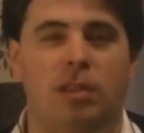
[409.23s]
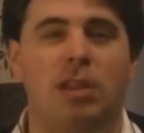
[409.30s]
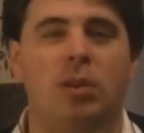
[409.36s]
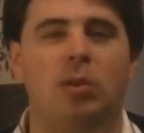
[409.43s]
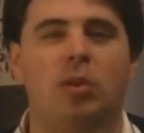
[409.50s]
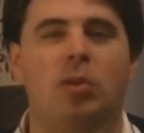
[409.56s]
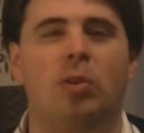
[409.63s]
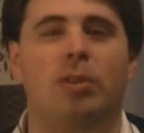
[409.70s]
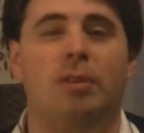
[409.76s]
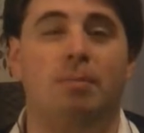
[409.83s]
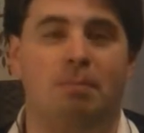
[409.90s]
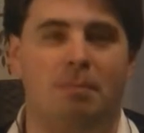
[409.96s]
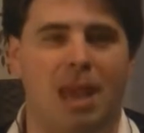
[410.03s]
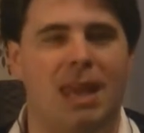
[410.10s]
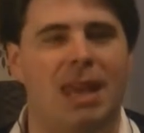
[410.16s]
New York's
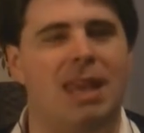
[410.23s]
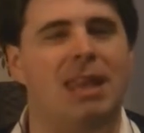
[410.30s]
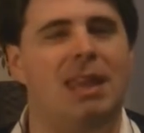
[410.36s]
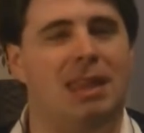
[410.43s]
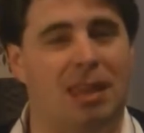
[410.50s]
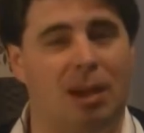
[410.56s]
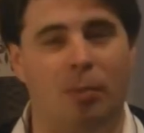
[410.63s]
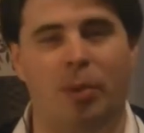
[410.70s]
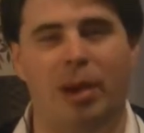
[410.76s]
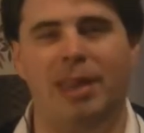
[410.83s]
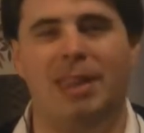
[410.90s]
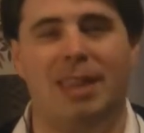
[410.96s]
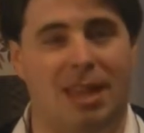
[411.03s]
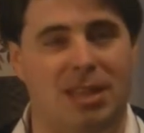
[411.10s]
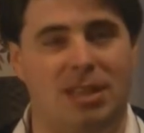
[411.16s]
many subway
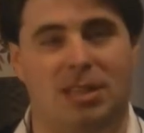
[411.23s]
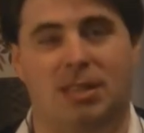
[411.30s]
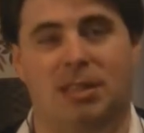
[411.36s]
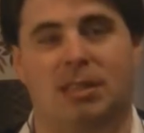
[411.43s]
stations.